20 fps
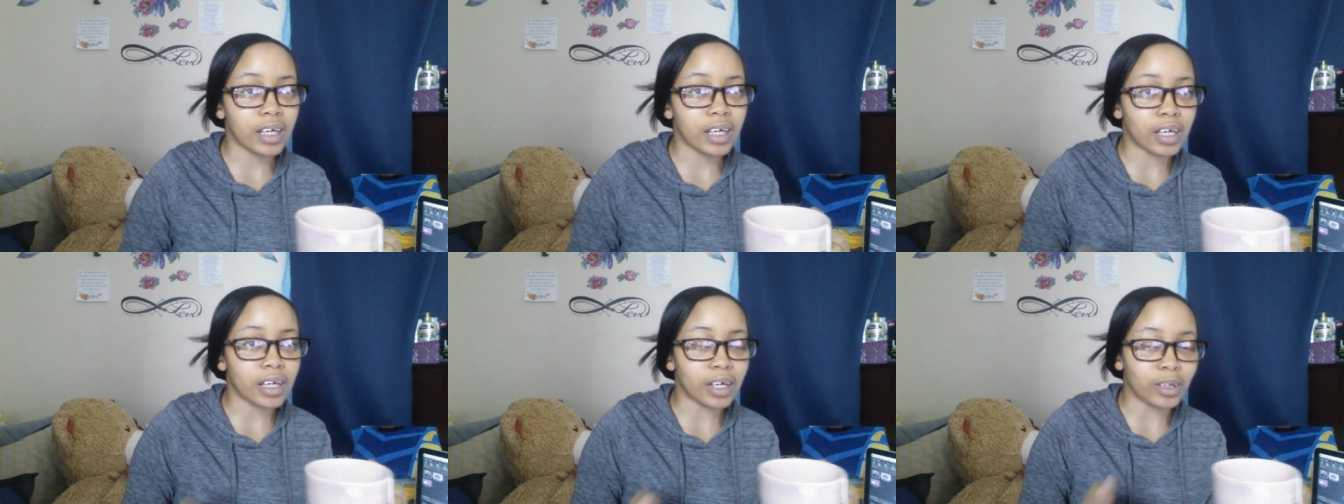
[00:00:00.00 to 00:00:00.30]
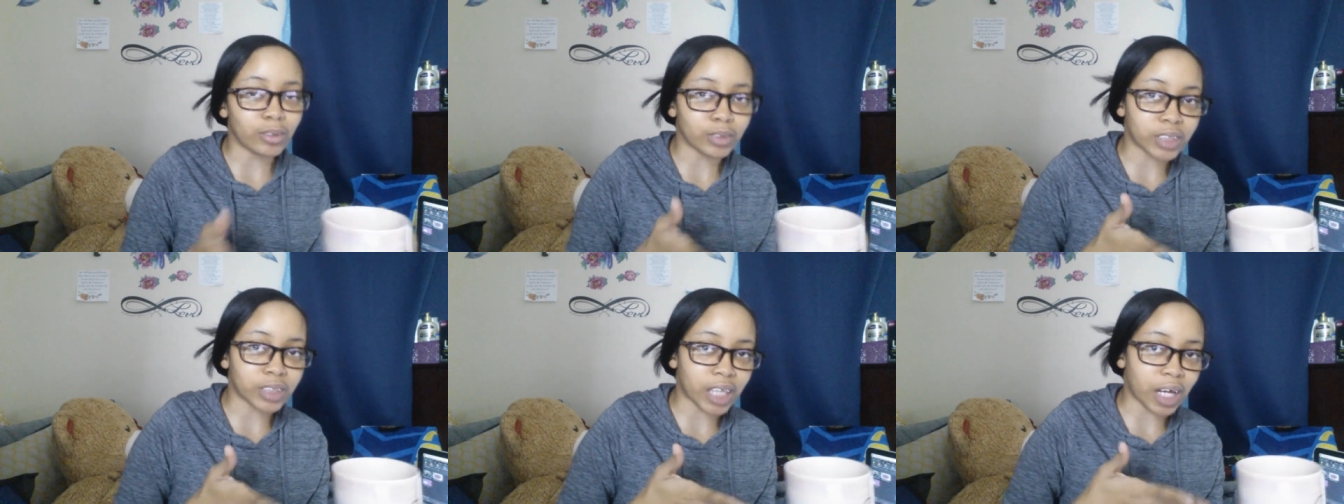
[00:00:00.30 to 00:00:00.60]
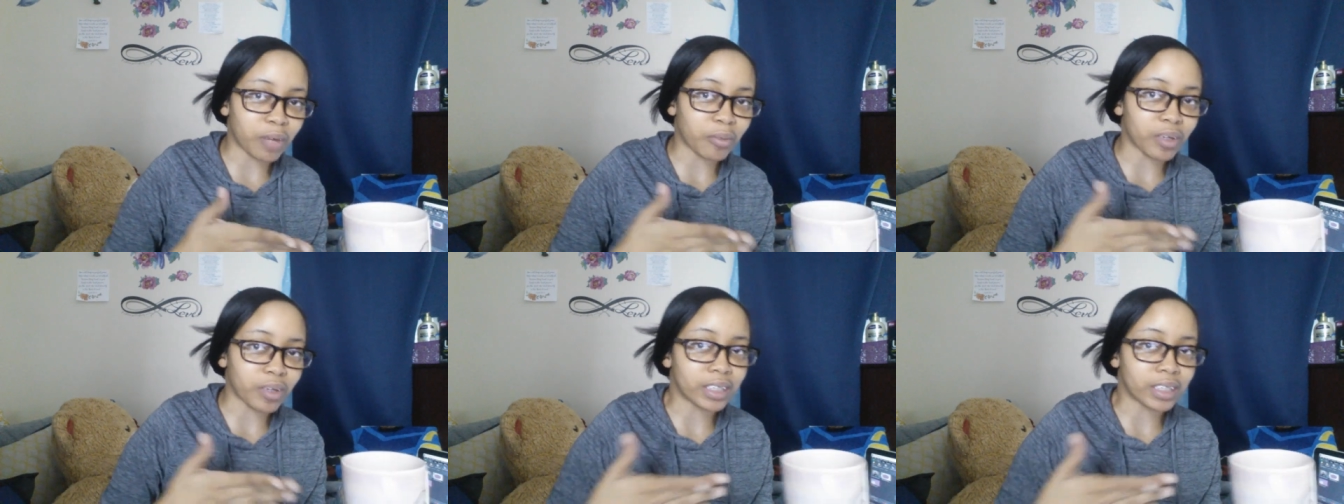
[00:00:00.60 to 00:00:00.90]
and go
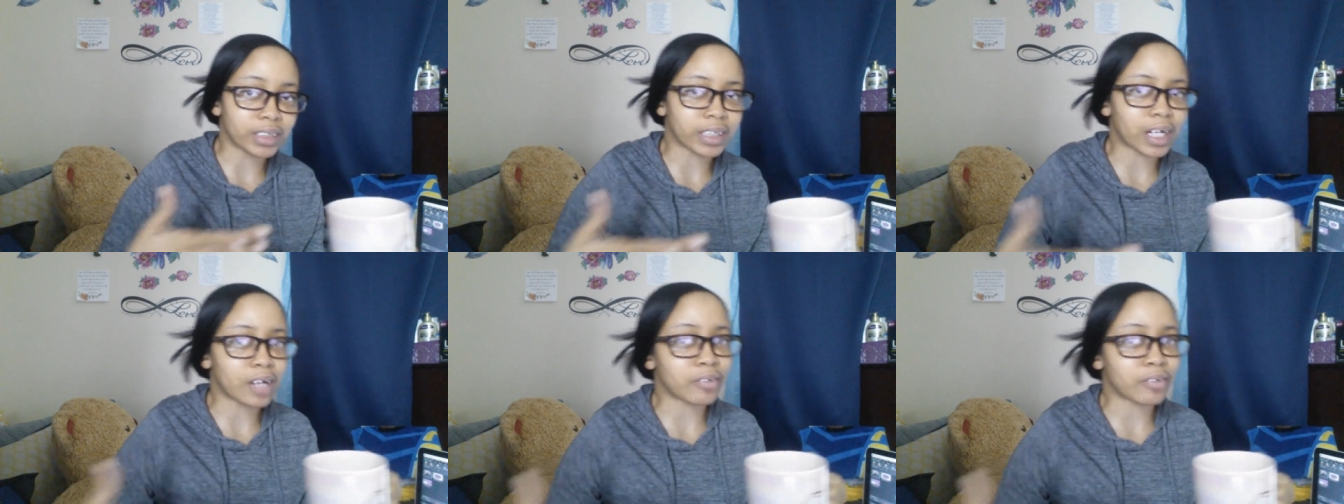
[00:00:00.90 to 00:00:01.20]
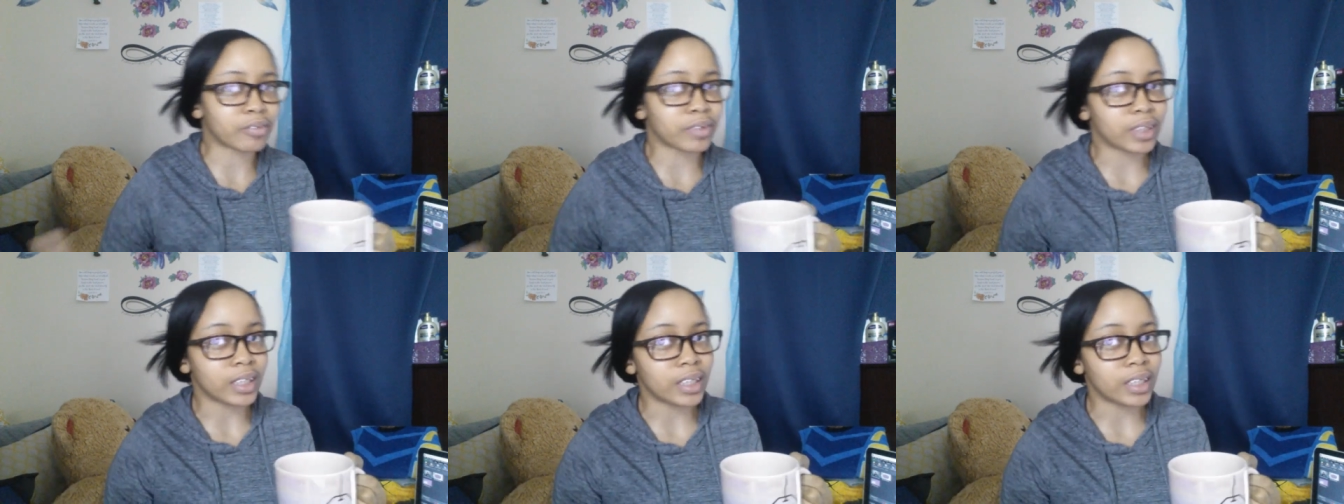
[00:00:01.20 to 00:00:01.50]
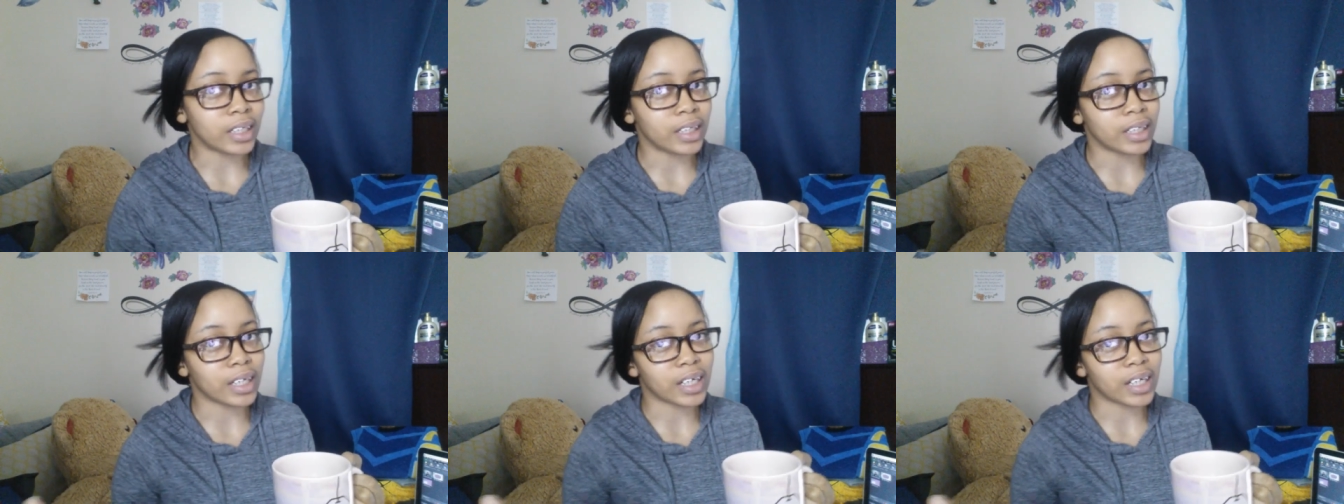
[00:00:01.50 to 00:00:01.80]
sideways. I
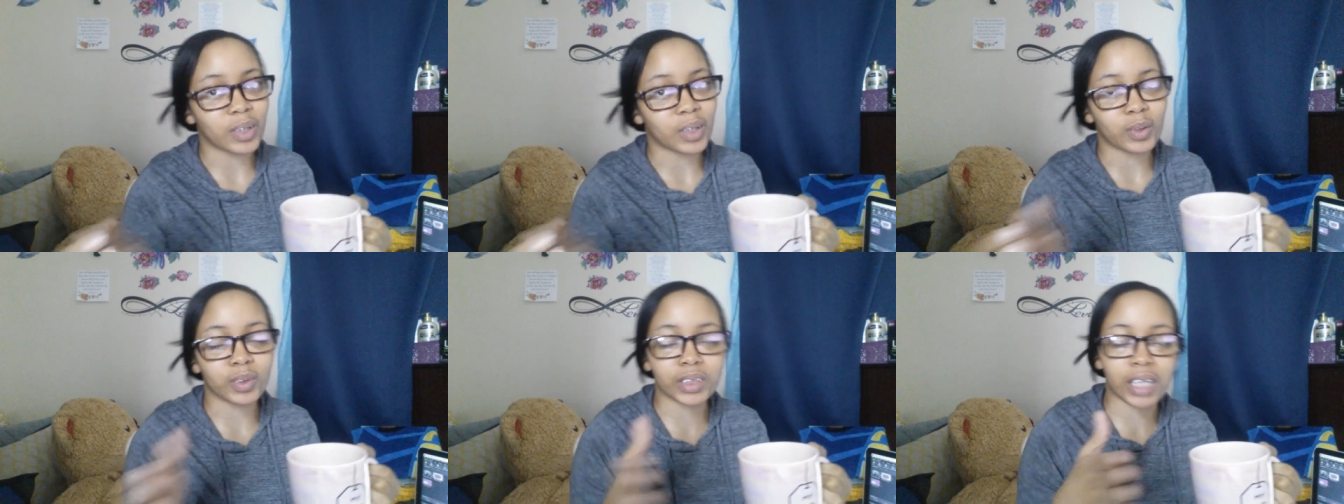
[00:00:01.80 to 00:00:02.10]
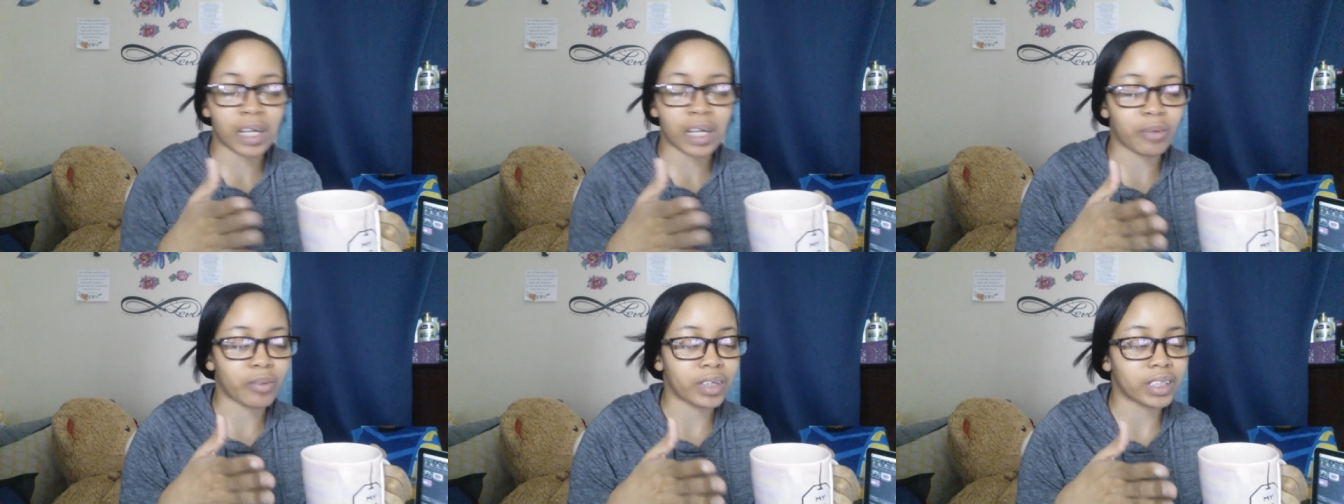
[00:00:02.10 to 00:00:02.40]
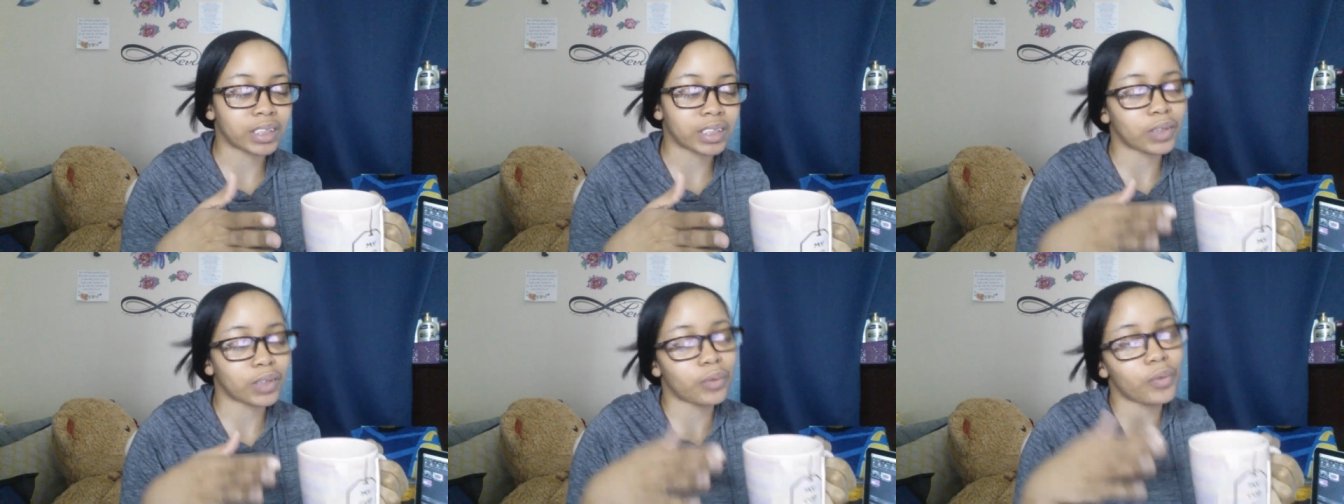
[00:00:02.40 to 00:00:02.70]
read and go
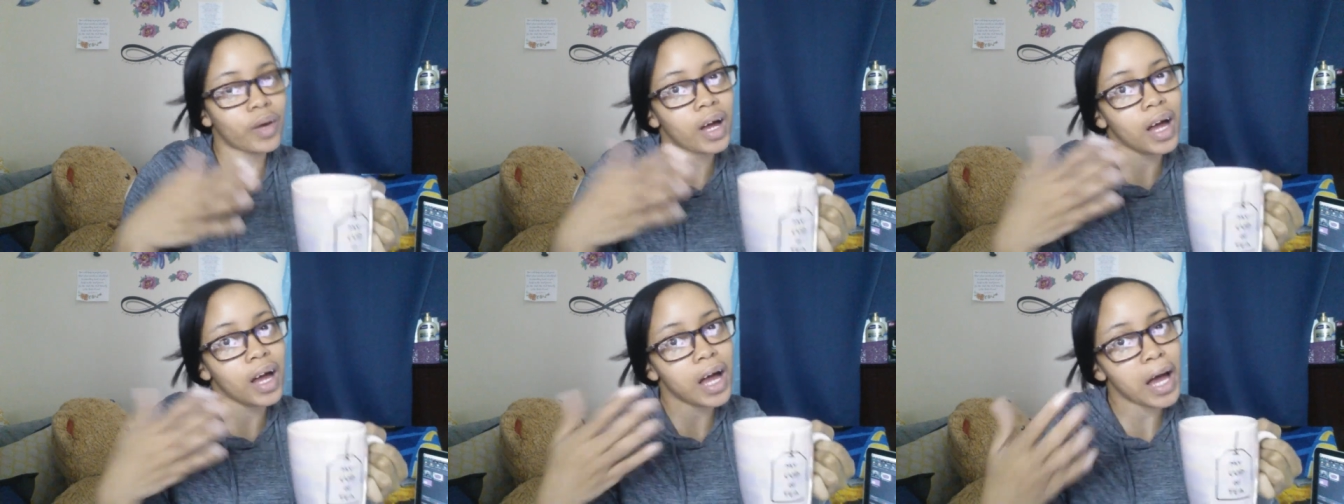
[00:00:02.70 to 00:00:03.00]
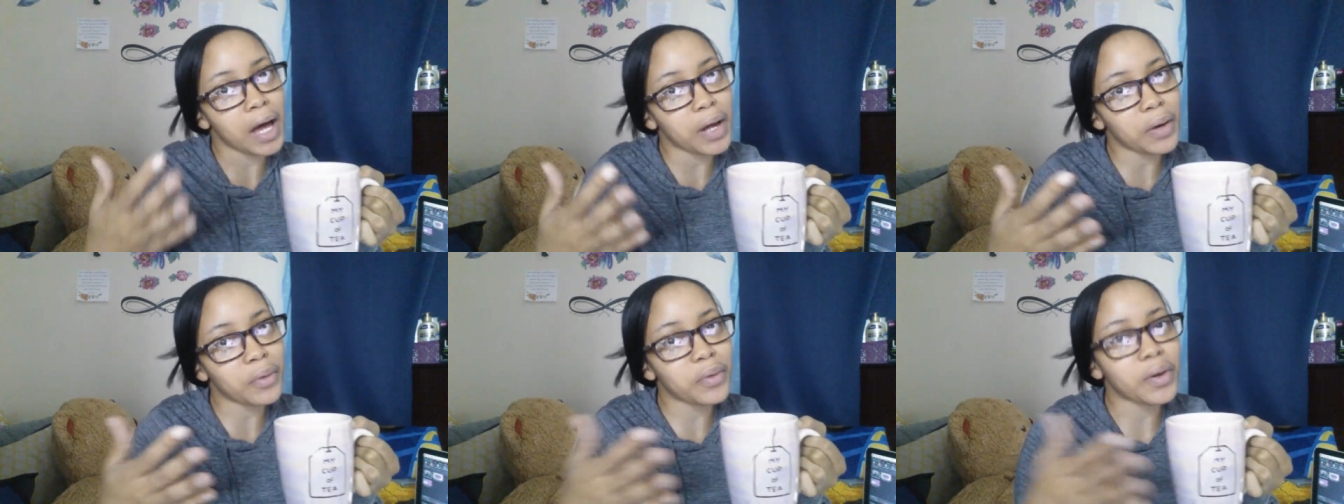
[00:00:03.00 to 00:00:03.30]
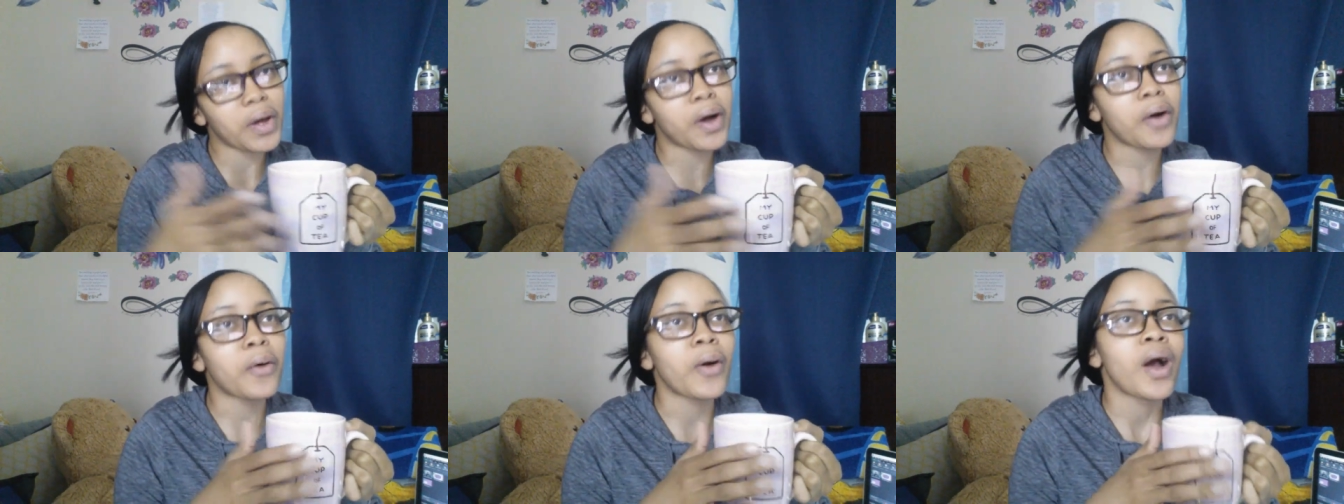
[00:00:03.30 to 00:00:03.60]
sideways. So I don't
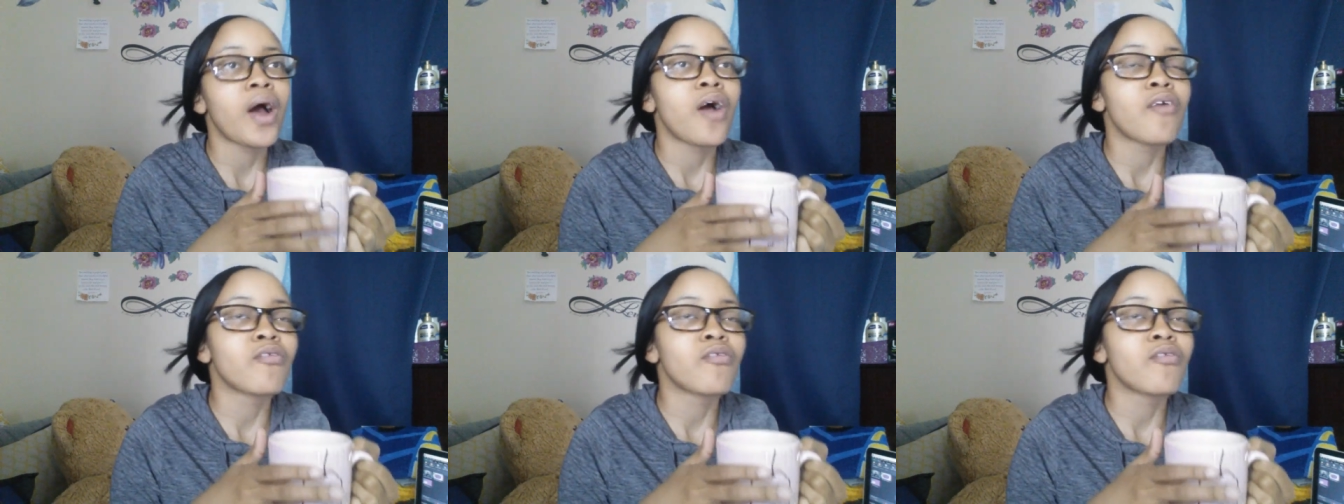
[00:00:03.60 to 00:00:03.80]
know.